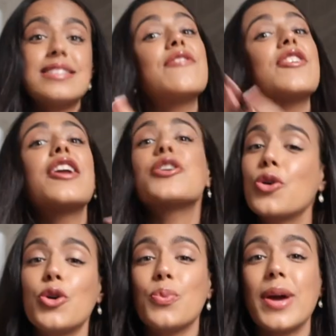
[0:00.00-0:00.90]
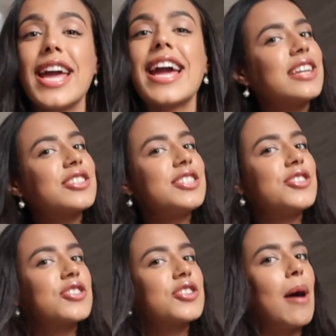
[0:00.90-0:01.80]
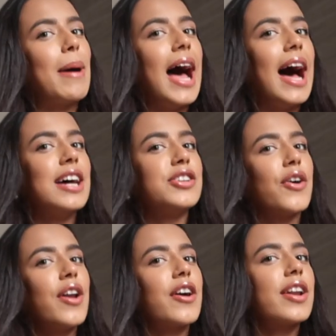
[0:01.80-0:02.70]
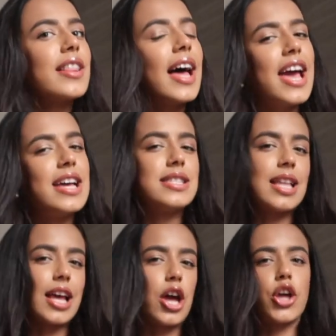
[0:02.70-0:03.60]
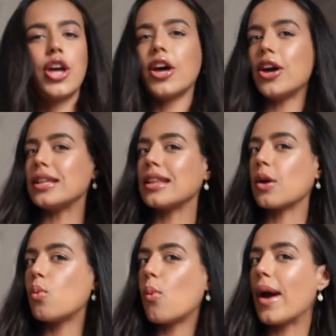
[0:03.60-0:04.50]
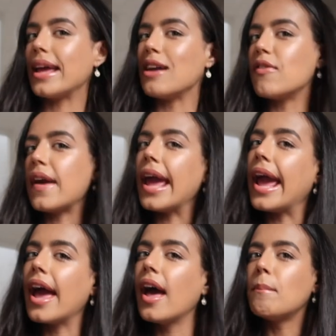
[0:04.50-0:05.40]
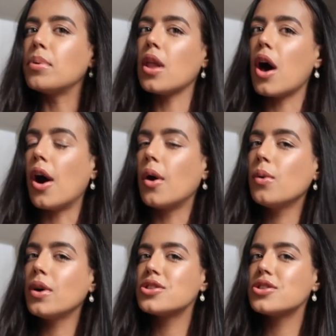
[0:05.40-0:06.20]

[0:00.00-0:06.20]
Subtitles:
Has everyone had a good week? I actually just got my hair done. I got it like into like a curly, like wavy blow.